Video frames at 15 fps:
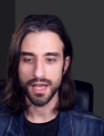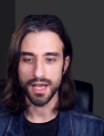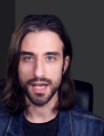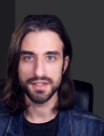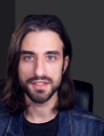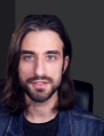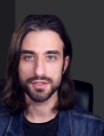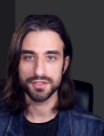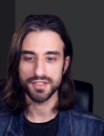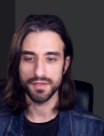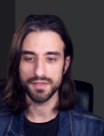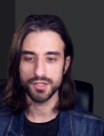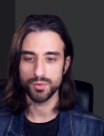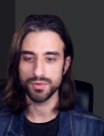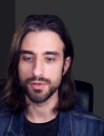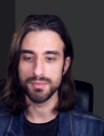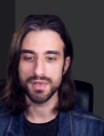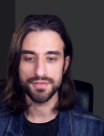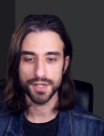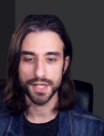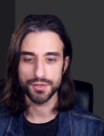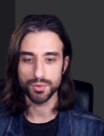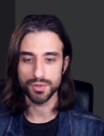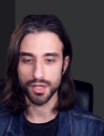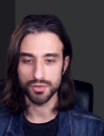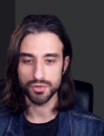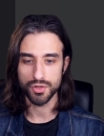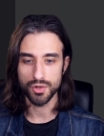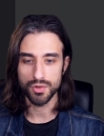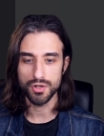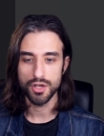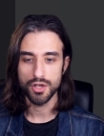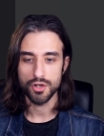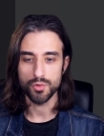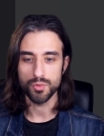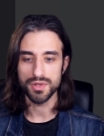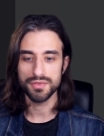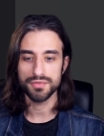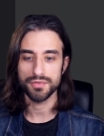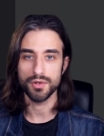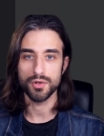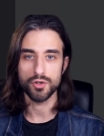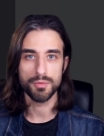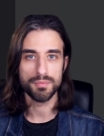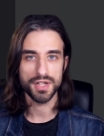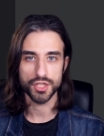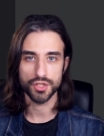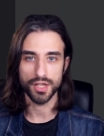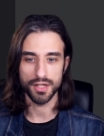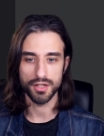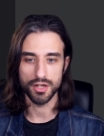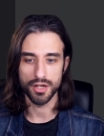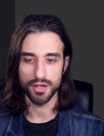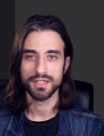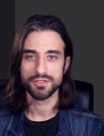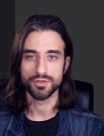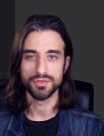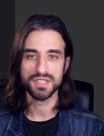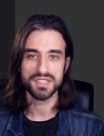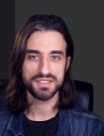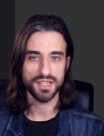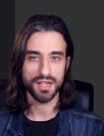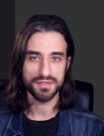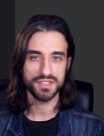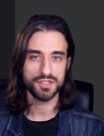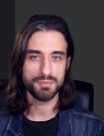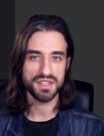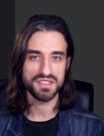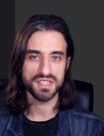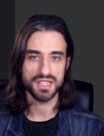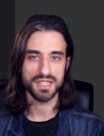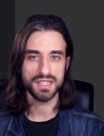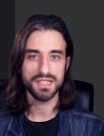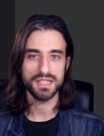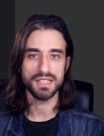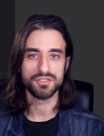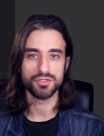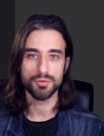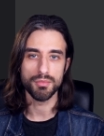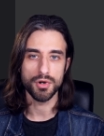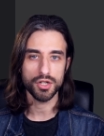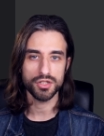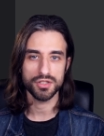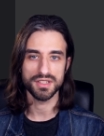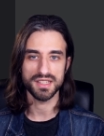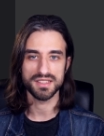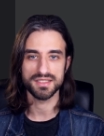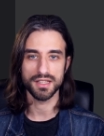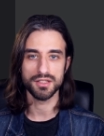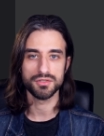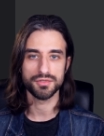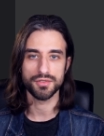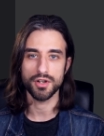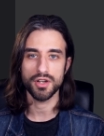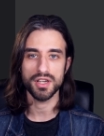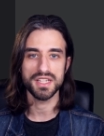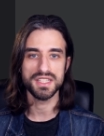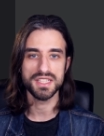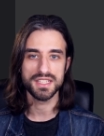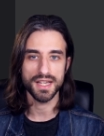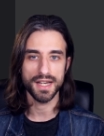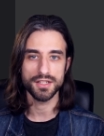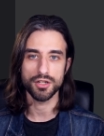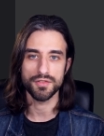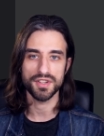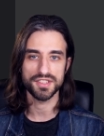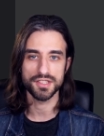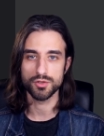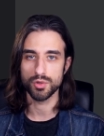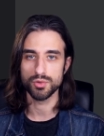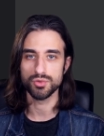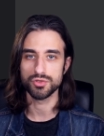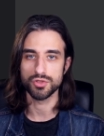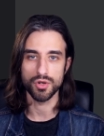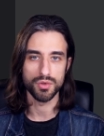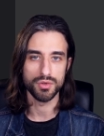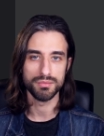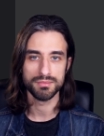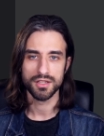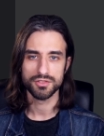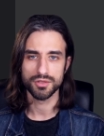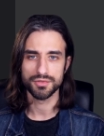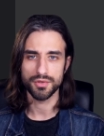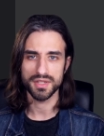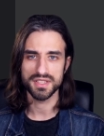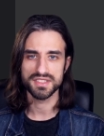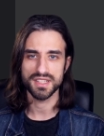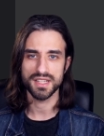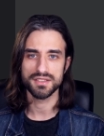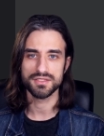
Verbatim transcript: and it's a service with a method that you can call with a completion handler. So this service basically it's a mock that stands for any kind of asynchronous call. So for instance